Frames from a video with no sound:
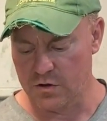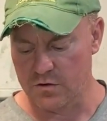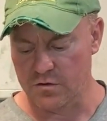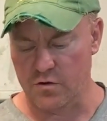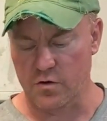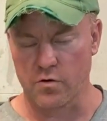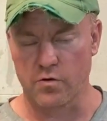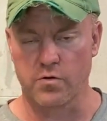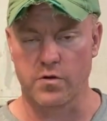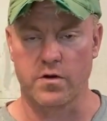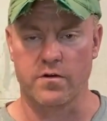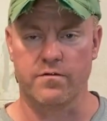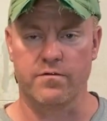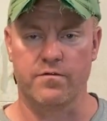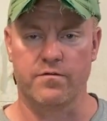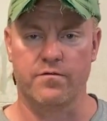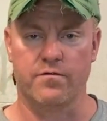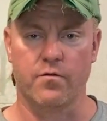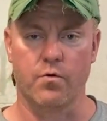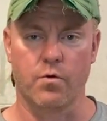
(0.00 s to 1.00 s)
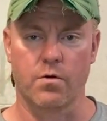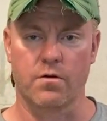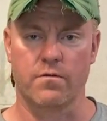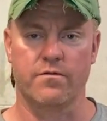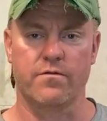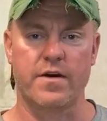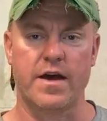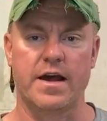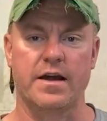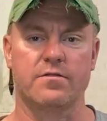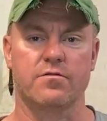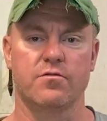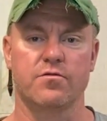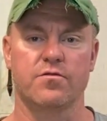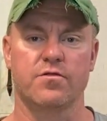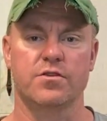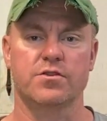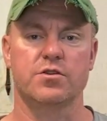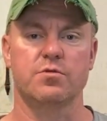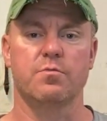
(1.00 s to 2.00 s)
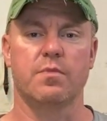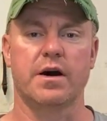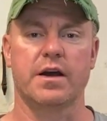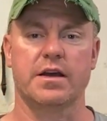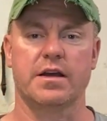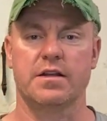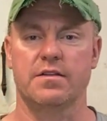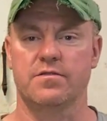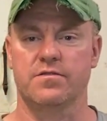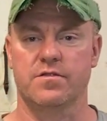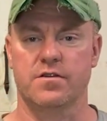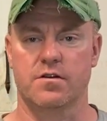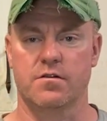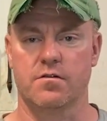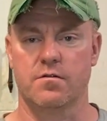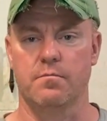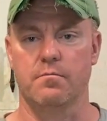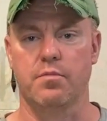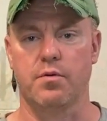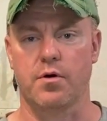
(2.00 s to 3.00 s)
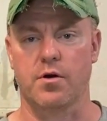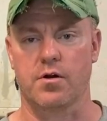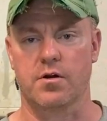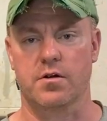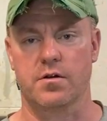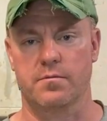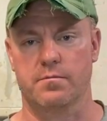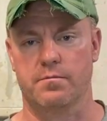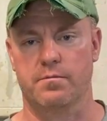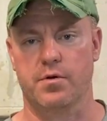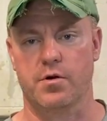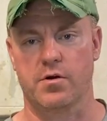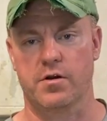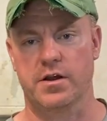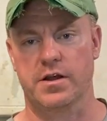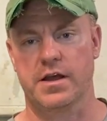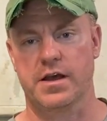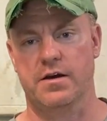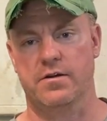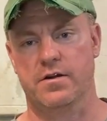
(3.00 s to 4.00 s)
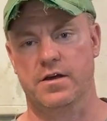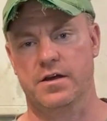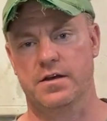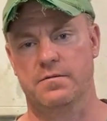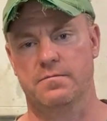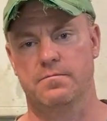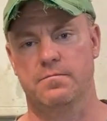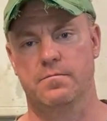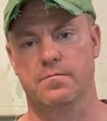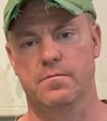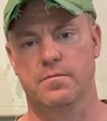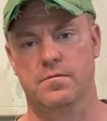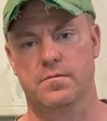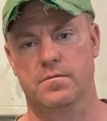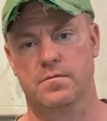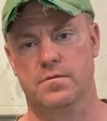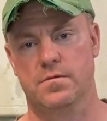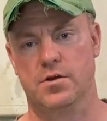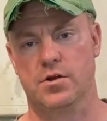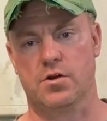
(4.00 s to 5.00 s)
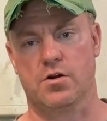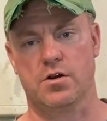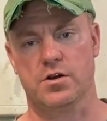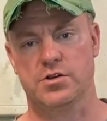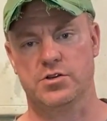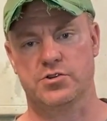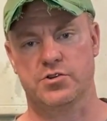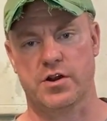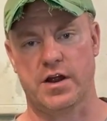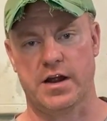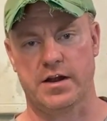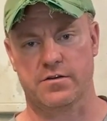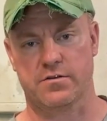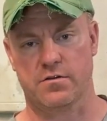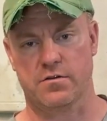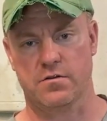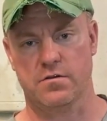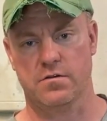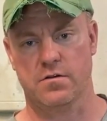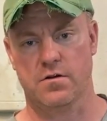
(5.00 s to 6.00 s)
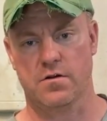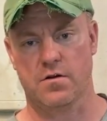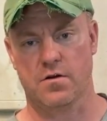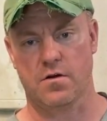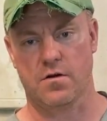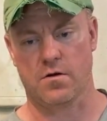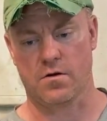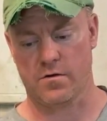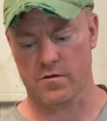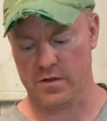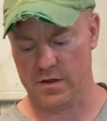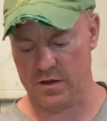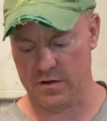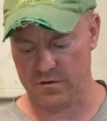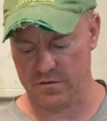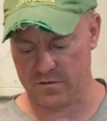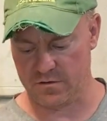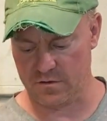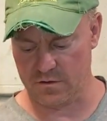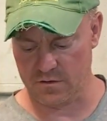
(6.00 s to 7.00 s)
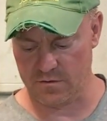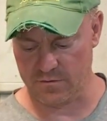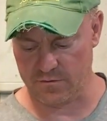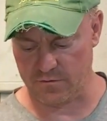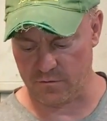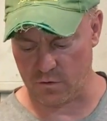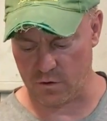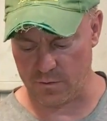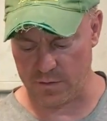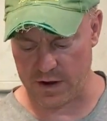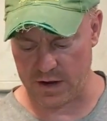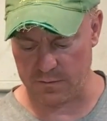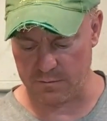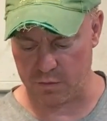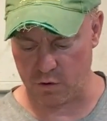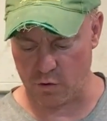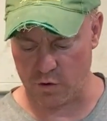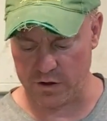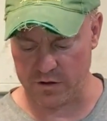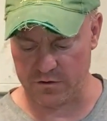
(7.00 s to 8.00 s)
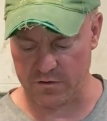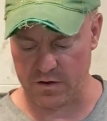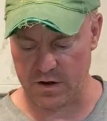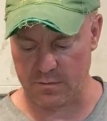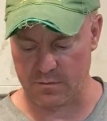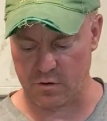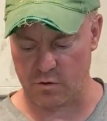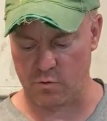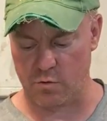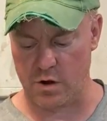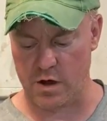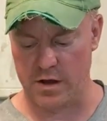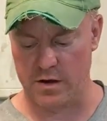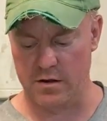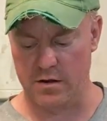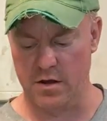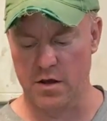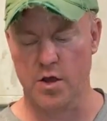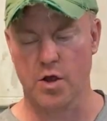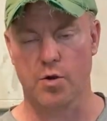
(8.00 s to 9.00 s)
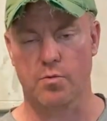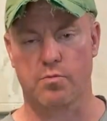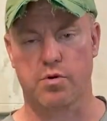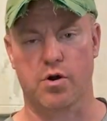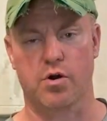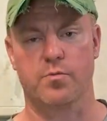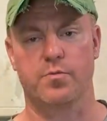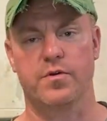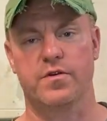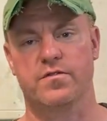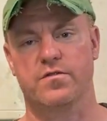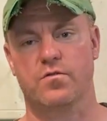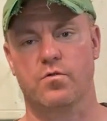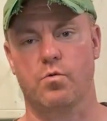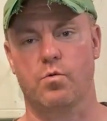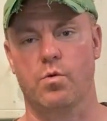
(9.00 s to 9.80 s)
So the 4 factors that you might consider in parting out a garden tractor are these 4 main points. Number 1, purpose.